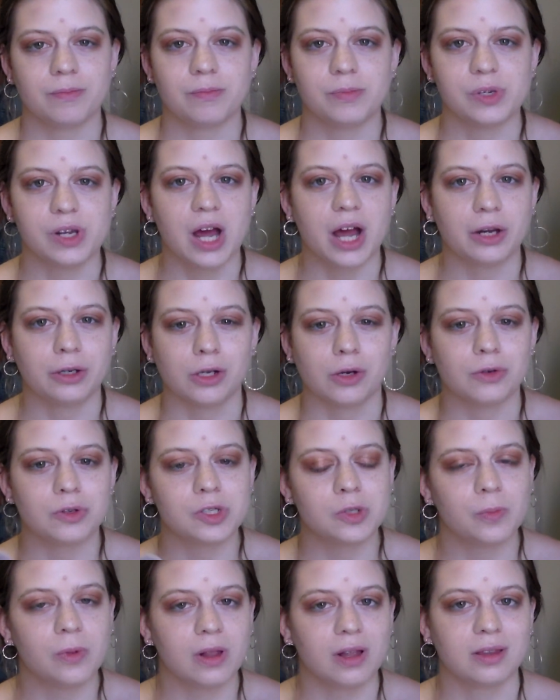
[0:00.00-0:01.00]
not
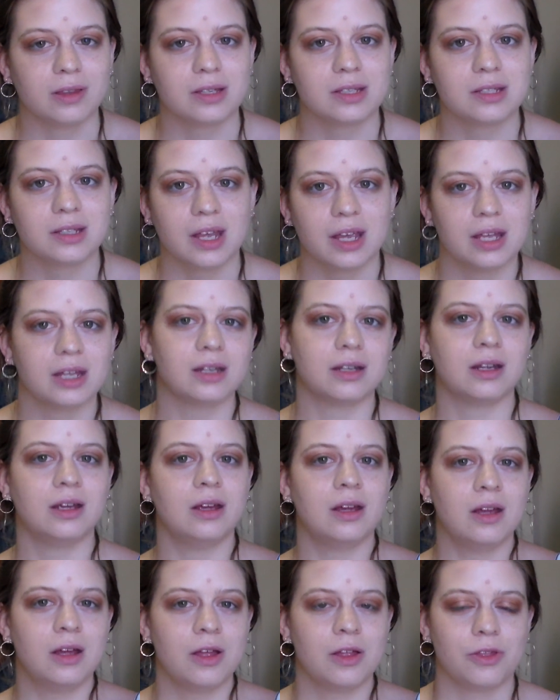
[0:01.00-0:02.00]
noticeable on the skin.
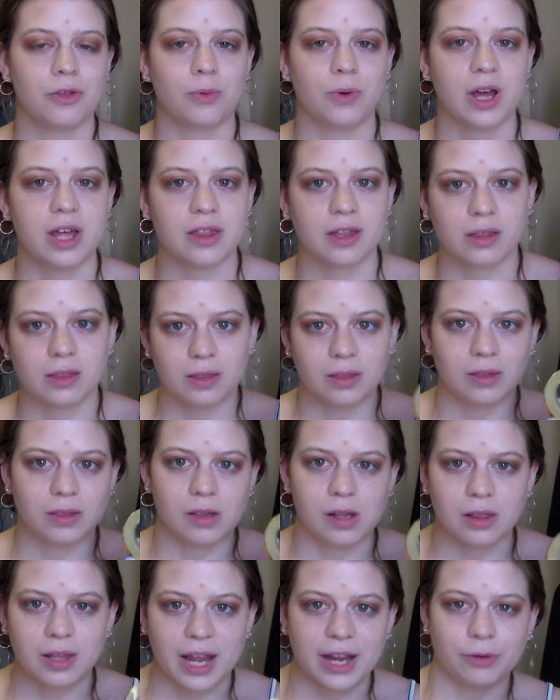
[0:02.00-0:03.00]
The way that
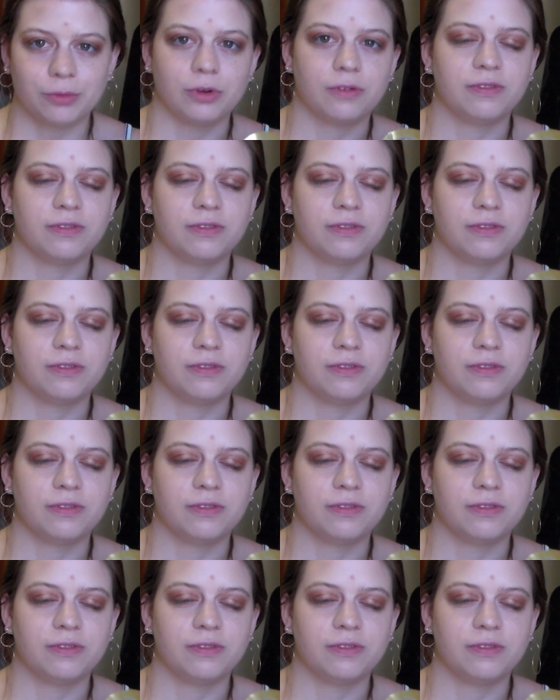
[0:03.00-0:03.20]
the light